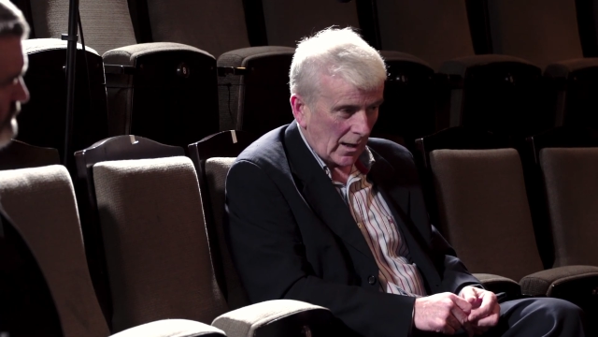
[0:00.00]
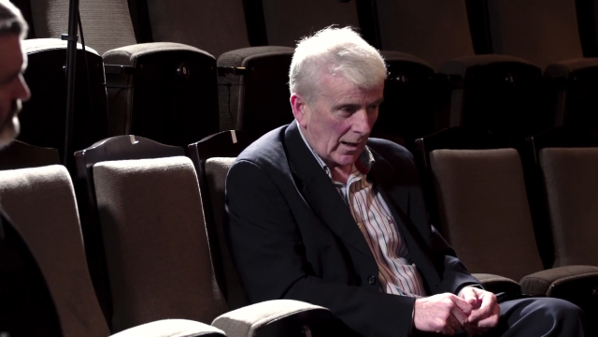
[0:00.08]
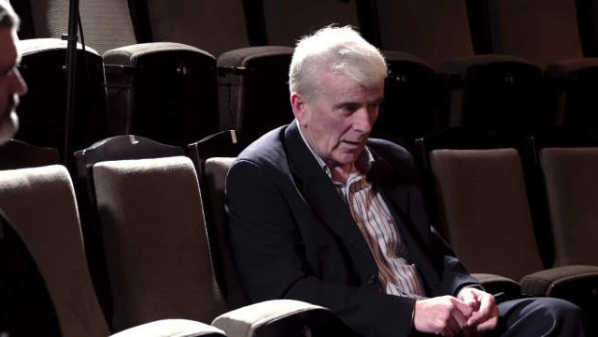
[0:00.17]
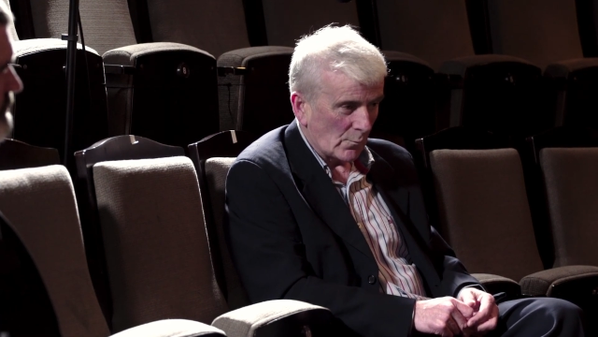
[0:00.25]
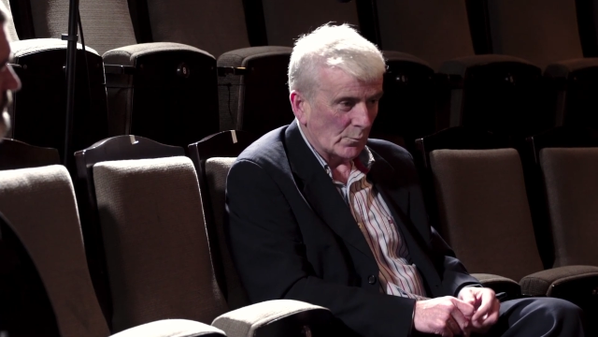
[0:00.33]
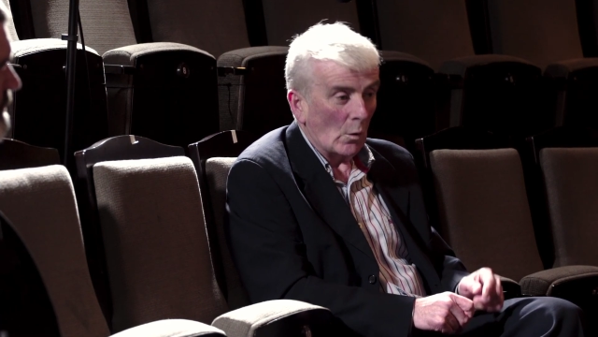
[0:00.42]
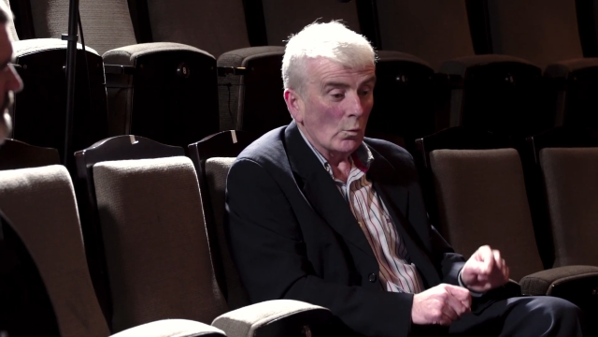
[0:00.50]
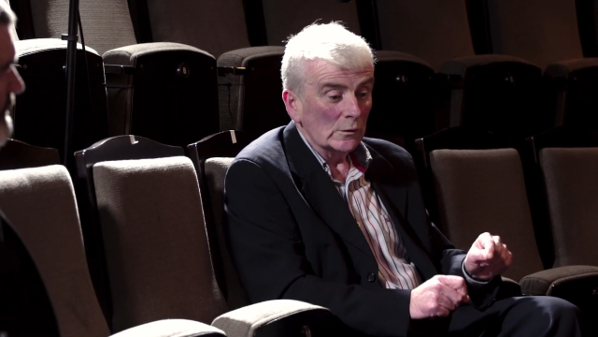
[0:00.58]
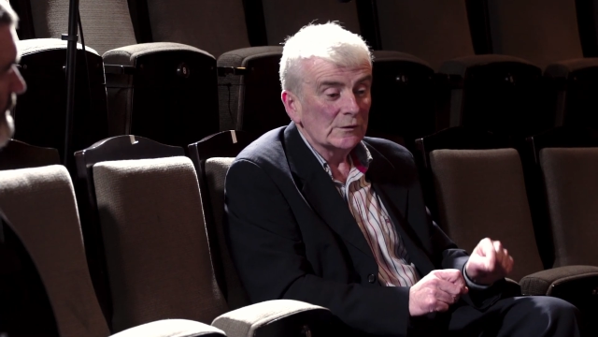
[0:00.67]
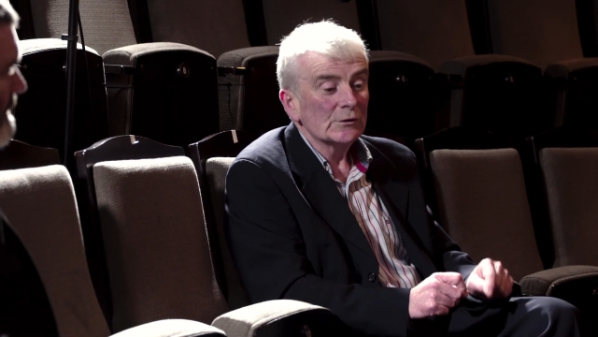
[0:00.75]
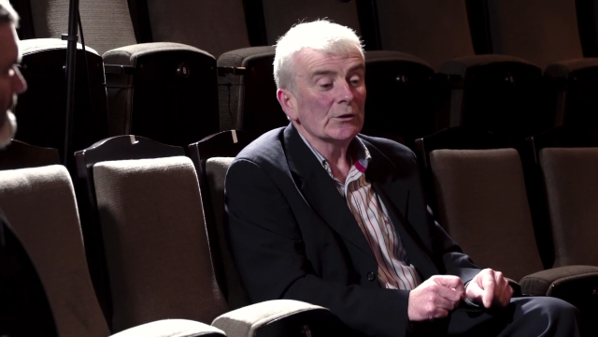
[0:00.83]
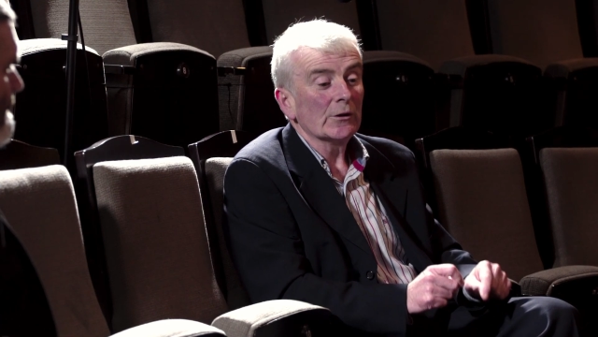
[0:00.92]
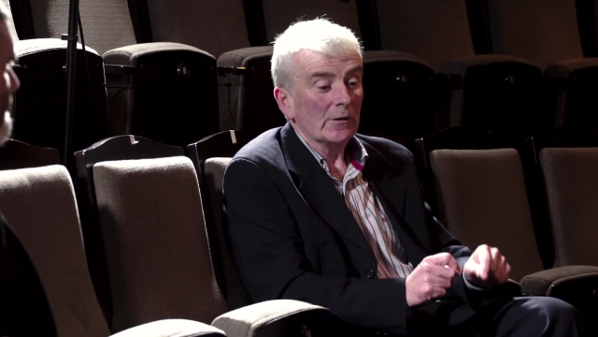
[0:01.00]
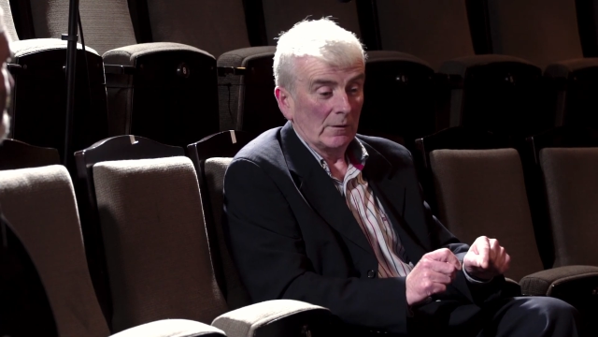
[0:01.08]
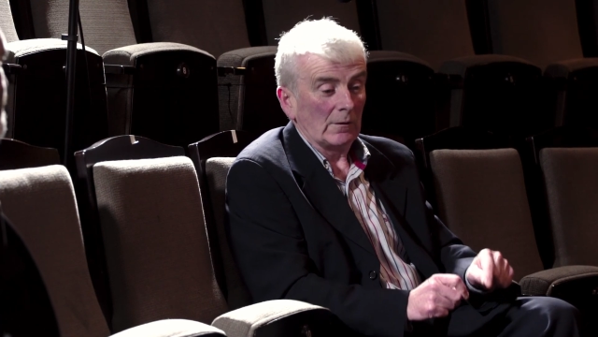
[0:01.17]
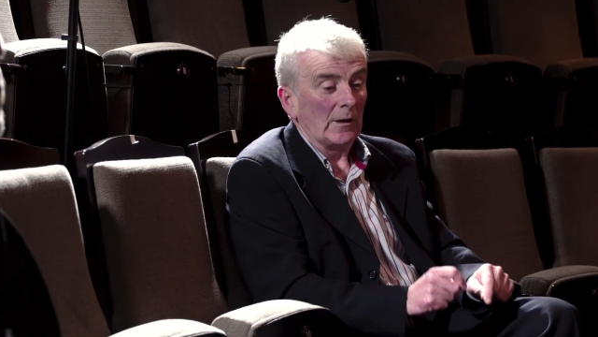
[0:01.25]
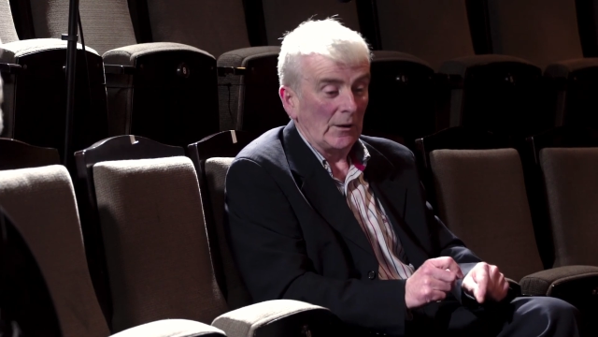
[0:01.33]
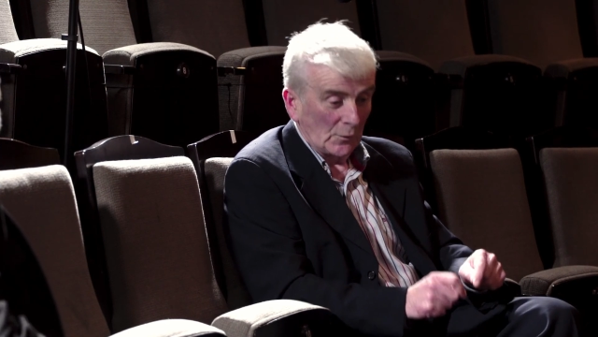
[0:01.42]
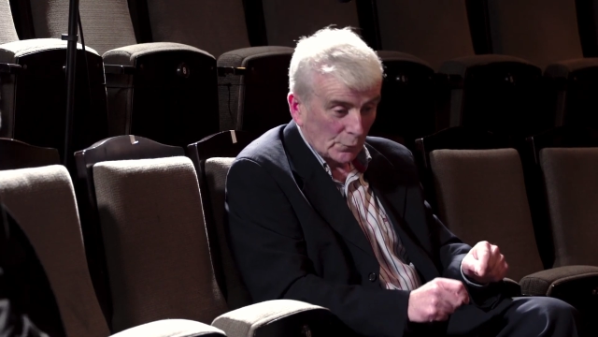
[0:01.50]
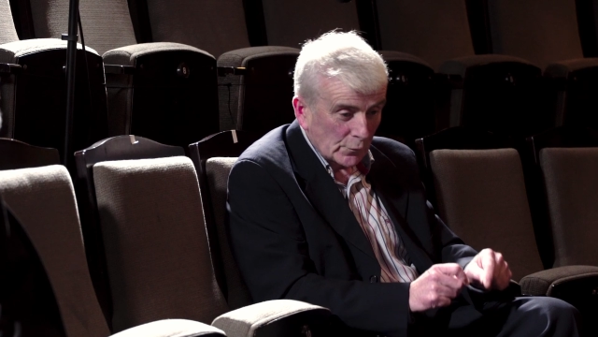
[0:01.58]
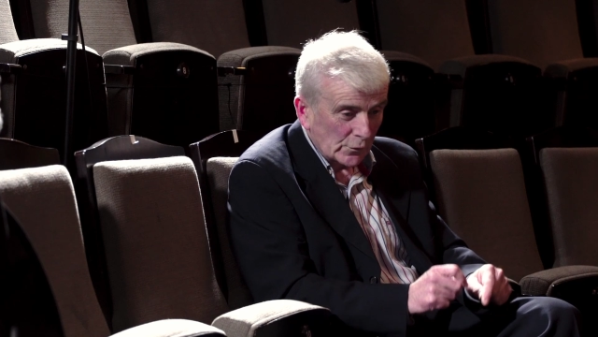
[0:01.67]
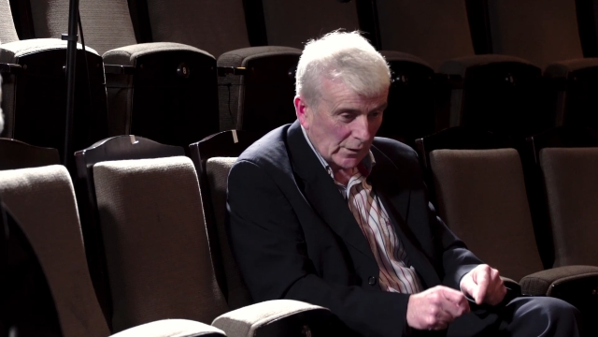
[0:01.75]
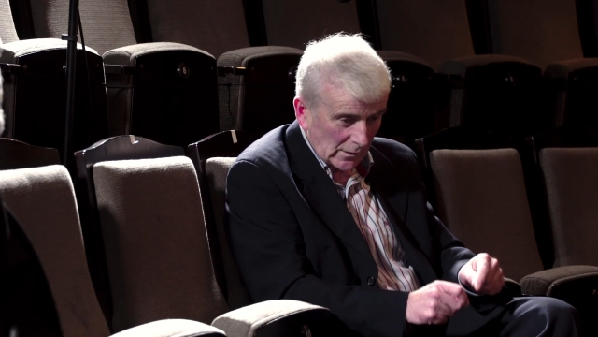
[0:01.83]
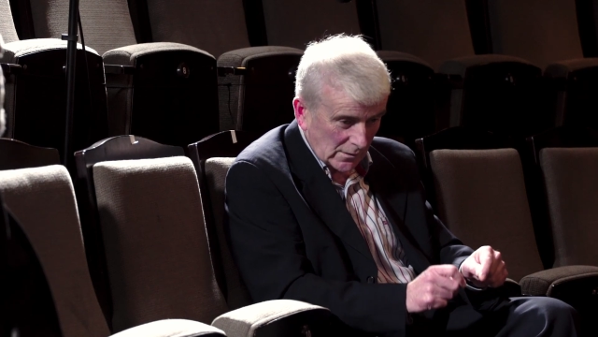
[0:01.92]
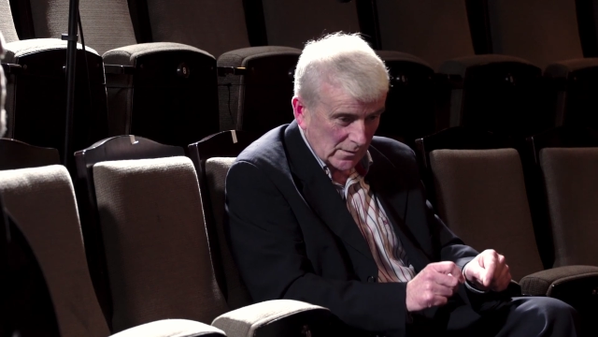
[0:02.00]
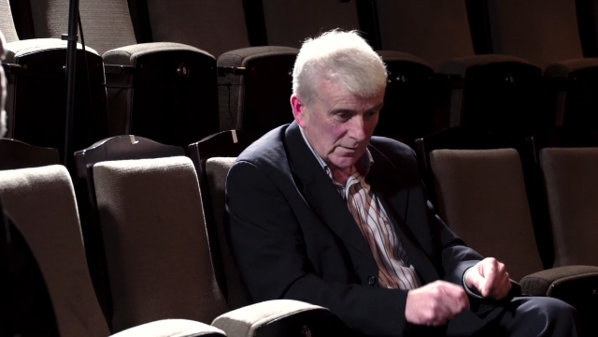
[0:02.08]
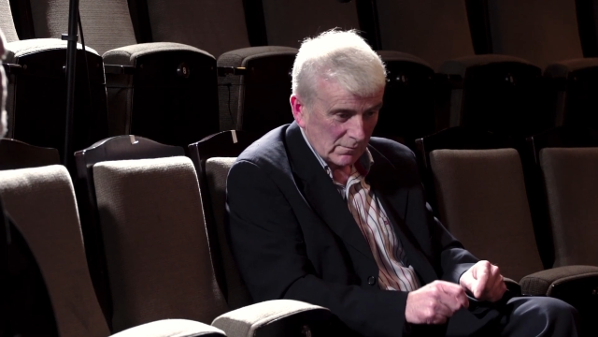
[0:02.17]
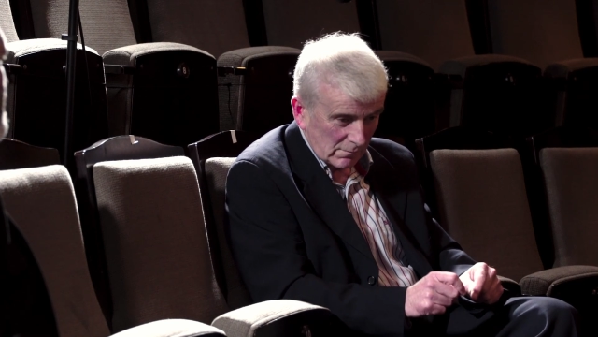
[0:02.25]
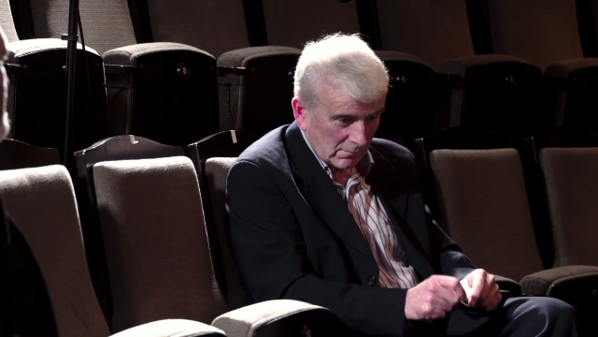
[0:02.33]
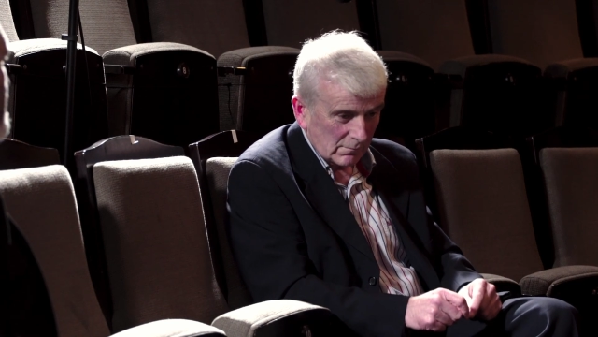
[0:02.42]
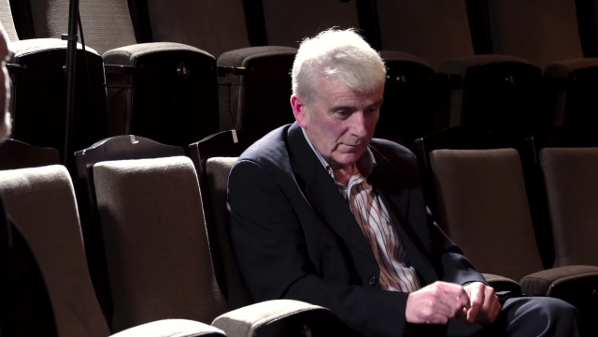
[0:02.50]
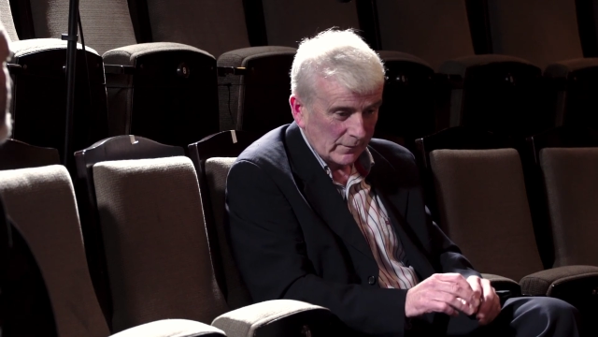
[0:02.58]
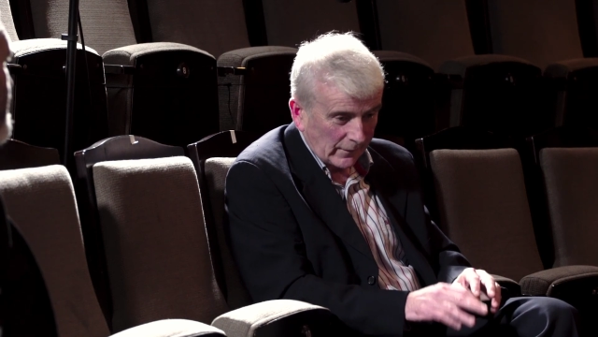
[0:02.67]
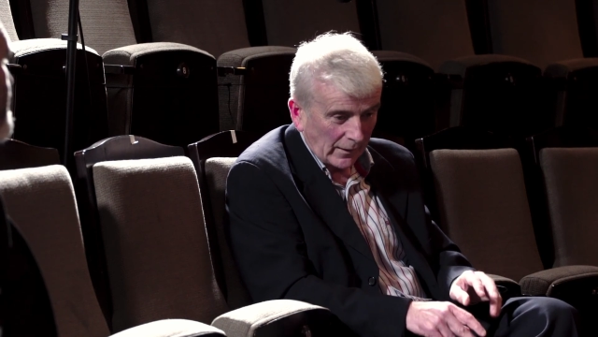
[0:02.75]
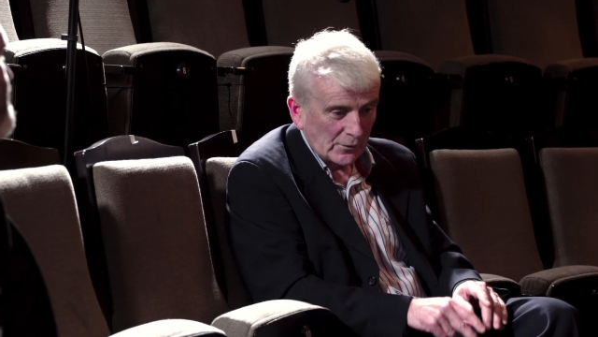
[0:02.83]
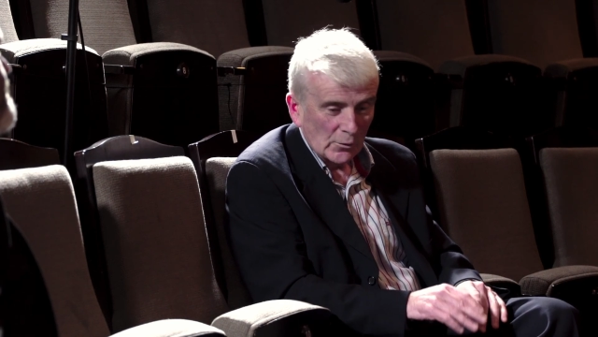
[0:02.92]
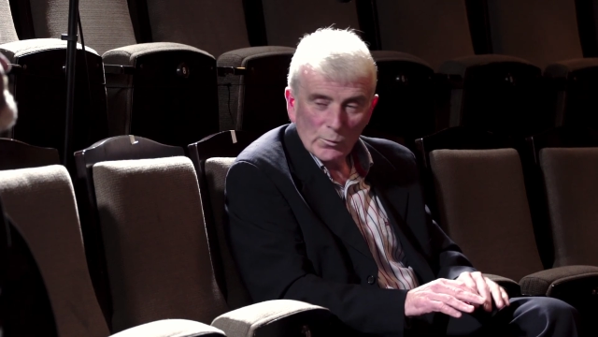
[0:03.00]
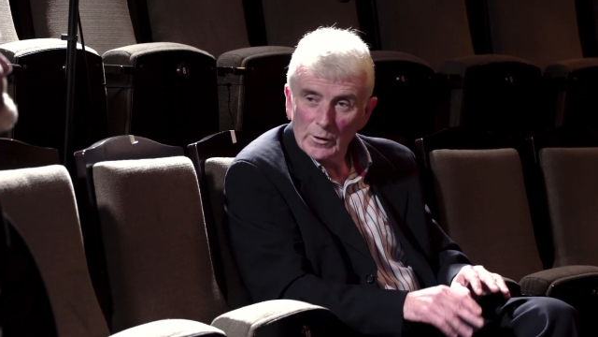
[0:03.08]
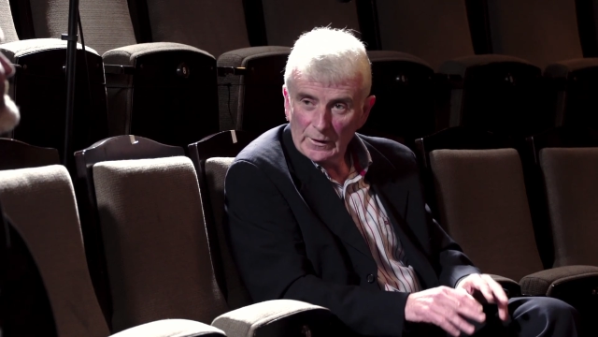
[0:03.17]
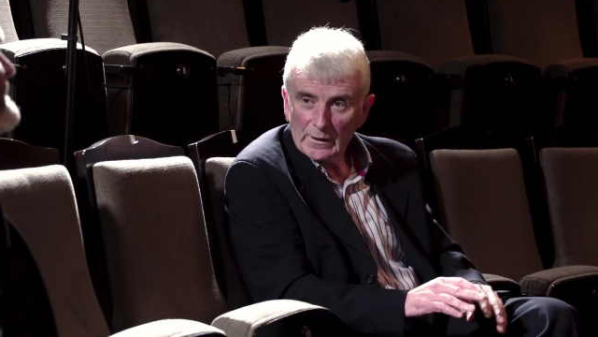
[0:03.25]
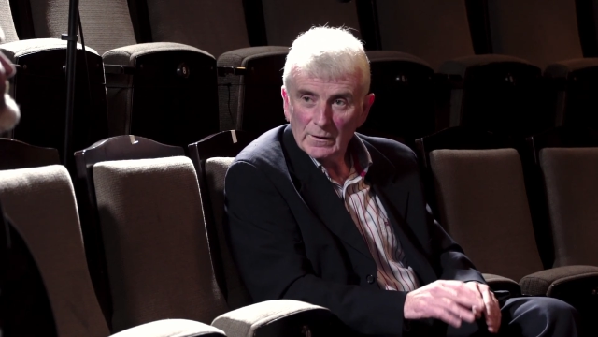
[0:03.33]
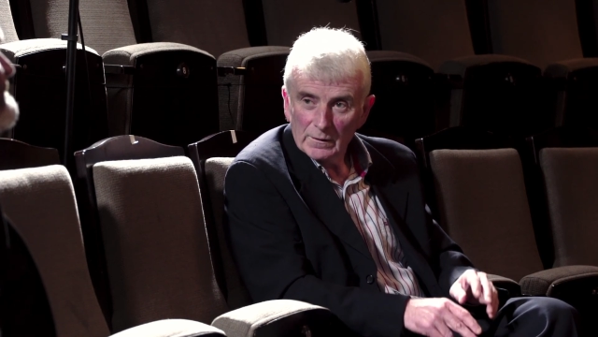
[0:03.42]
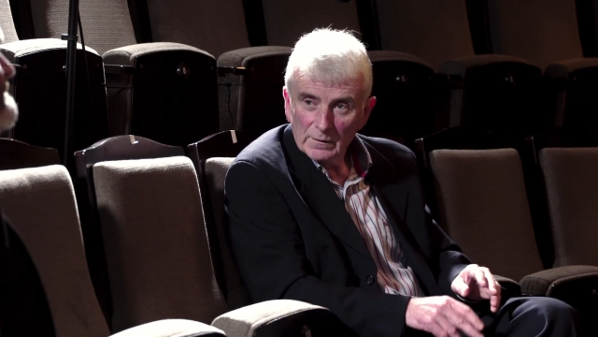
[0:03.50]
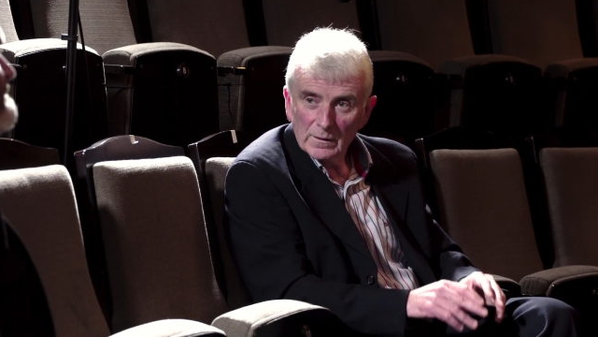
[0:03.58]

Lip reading: But once you're in the foothills, then you're working.